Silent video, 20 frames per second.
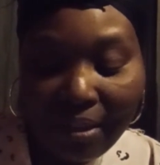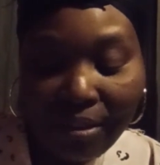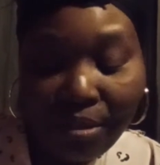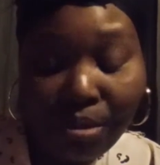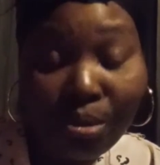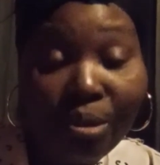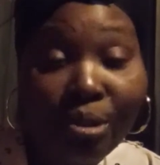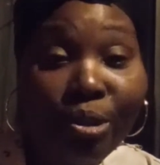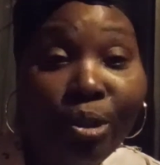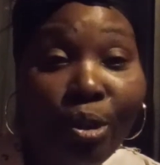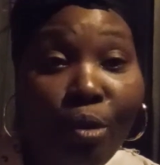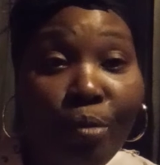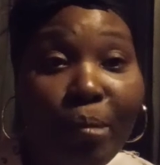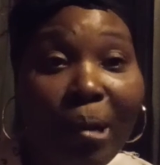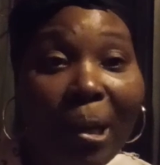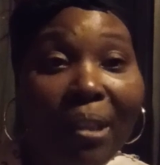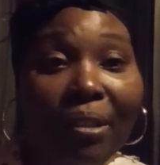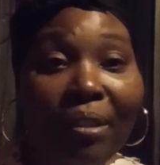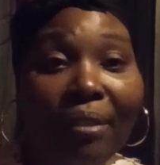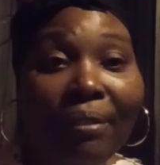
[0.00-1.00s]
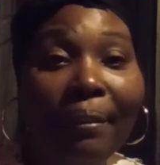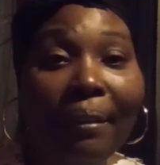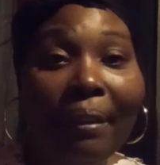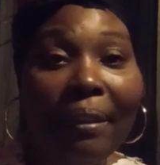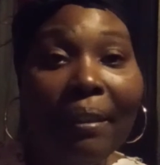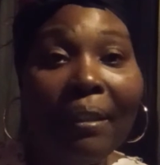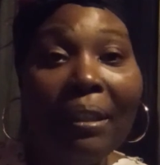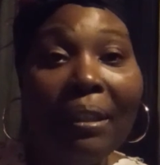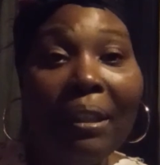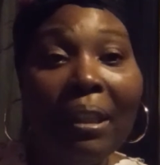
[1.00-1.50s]
you so much
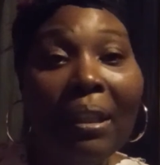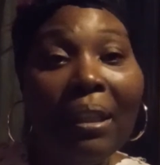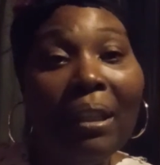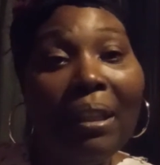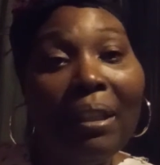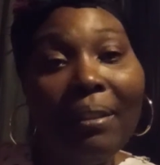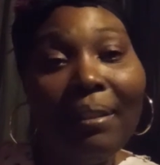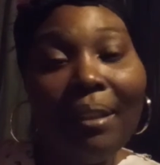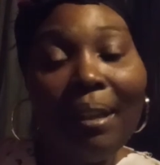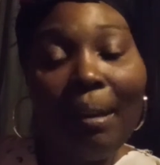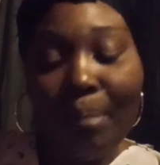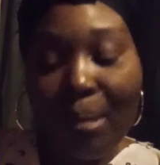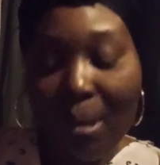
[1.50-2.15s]
for jumping